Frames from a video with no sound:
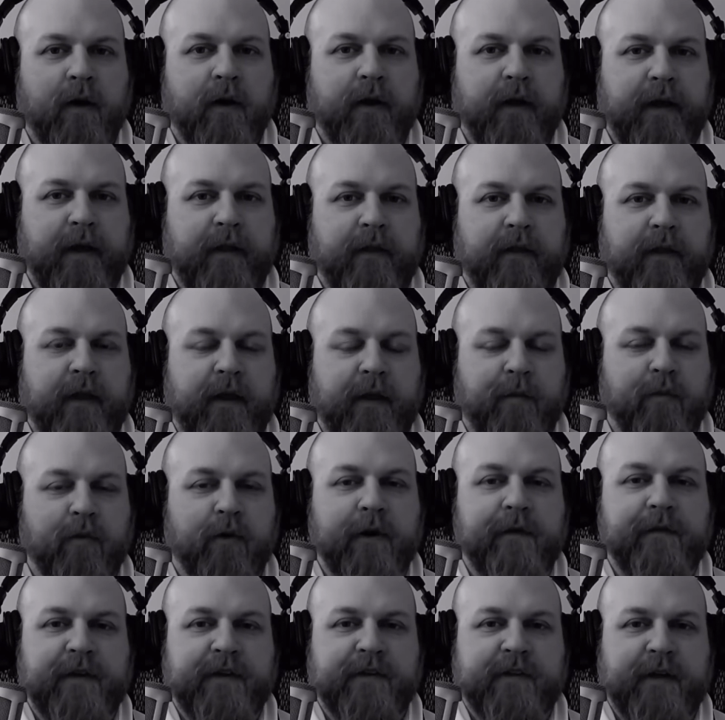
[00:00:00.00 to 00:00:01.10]
In the
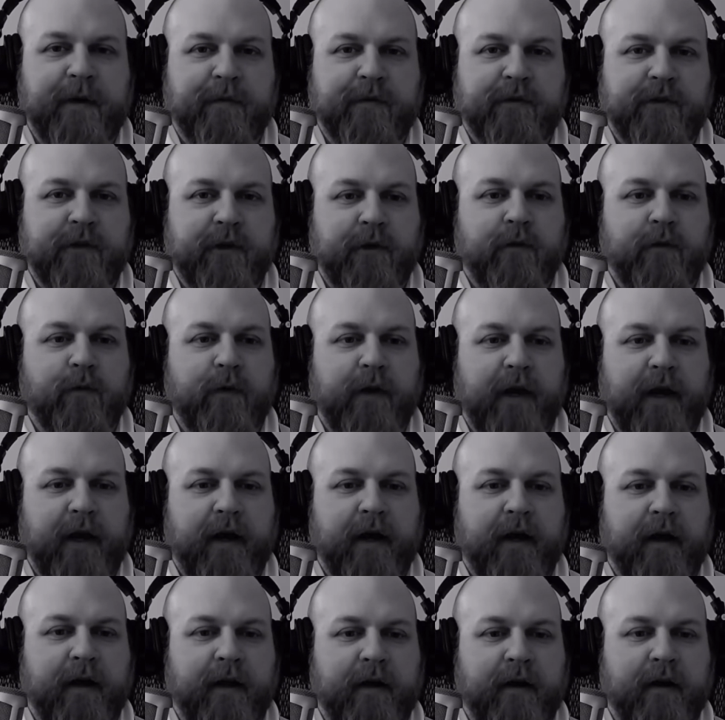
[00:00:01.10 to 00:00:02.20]
previous episode, we
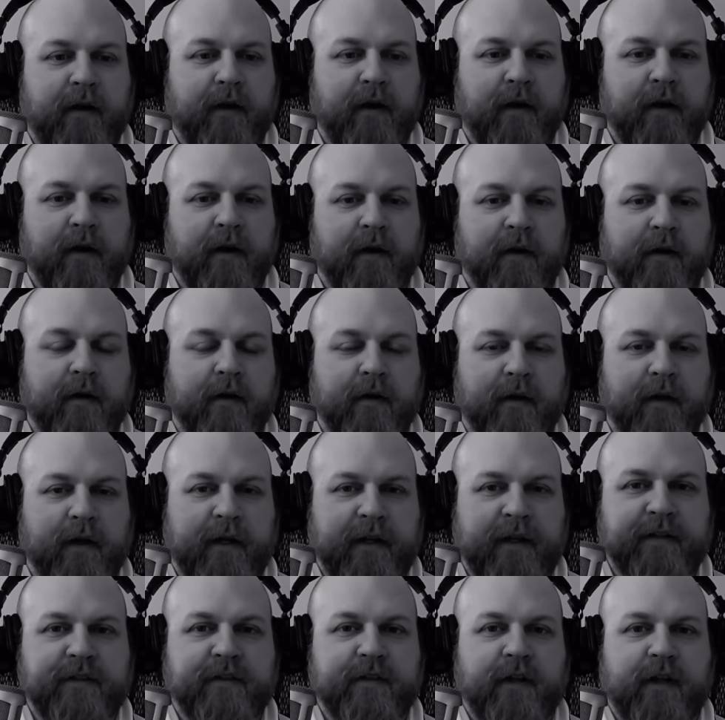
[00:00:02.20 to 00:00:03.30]
had an
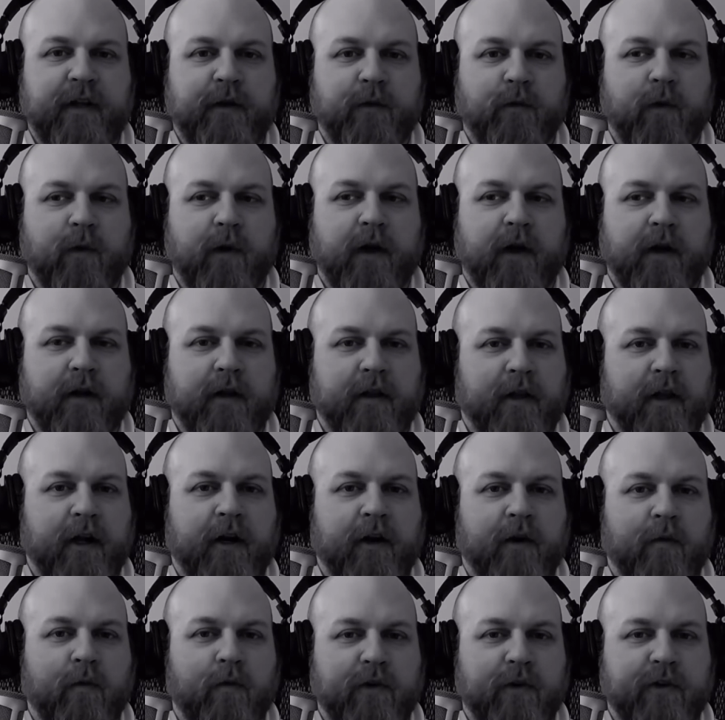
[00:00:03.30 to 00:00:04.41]
incident where
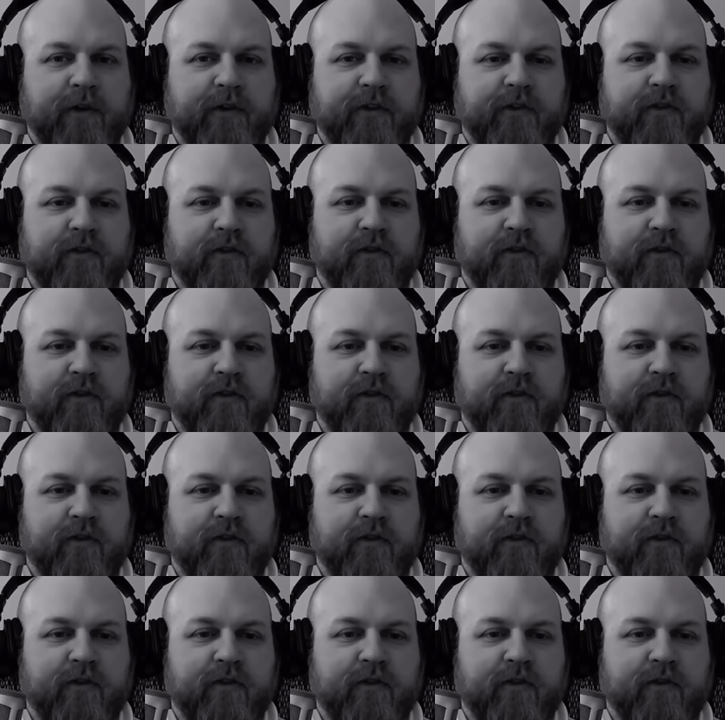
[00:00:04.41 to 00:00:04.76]
Clara was